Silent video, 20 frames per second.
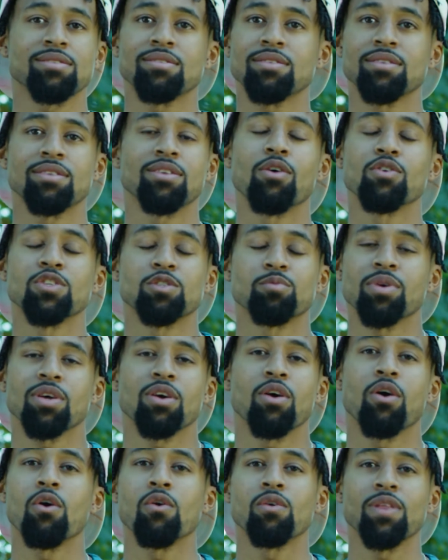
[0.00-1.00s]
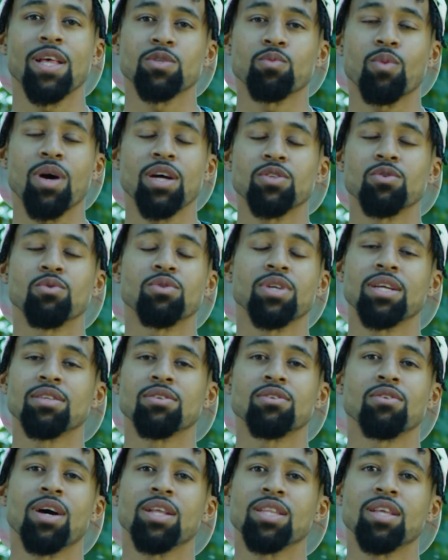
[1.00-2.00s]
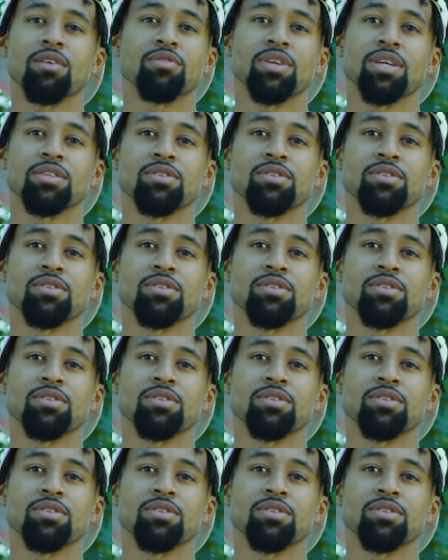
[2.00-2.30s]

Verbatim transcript: the ultimate goal. That's why I do what I do. I love what